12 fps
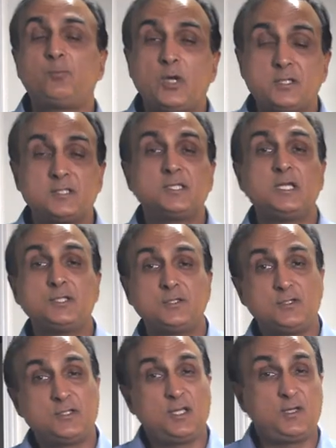
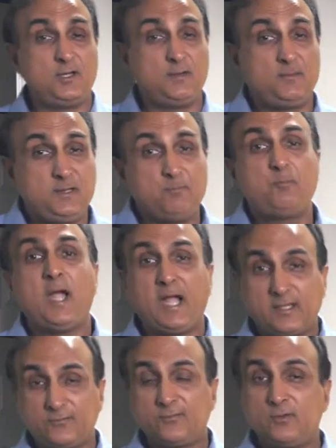presentations that are
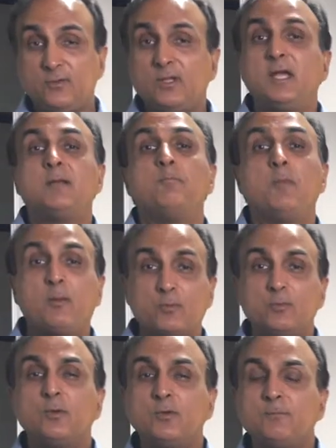impactful and
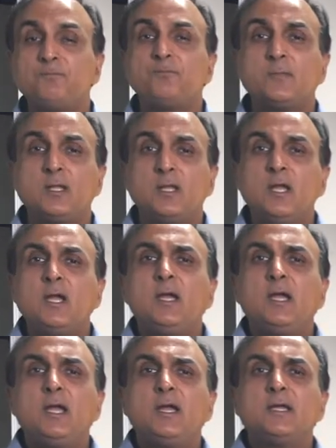memorable.
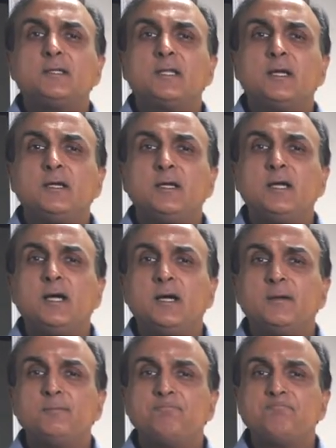And
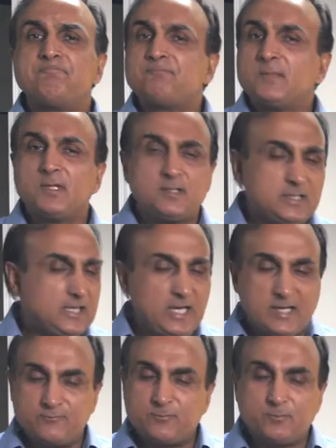
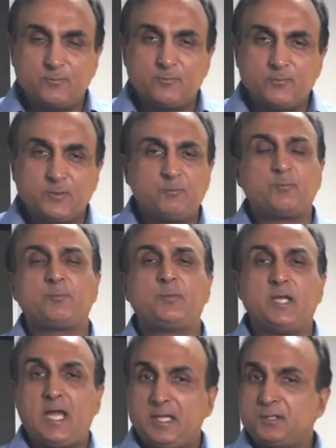I've
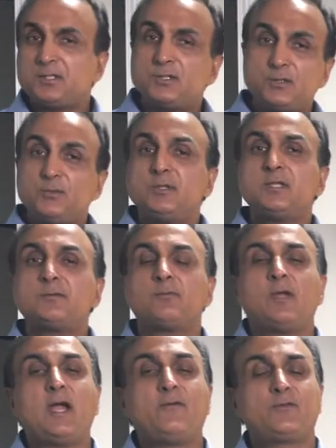been asked to do this
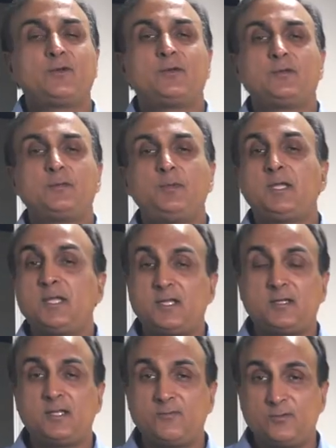after speaking
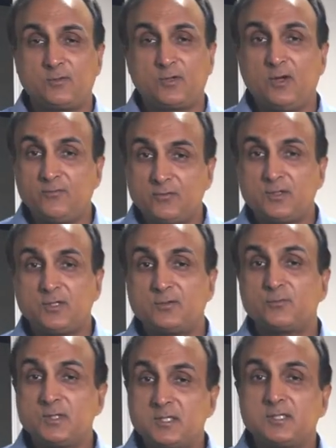at several
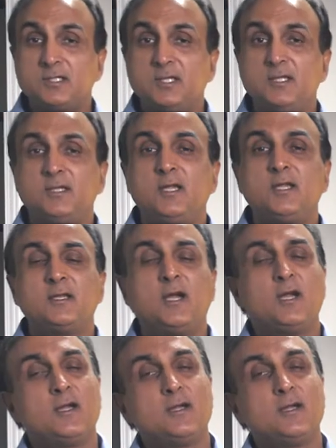conferences recently, and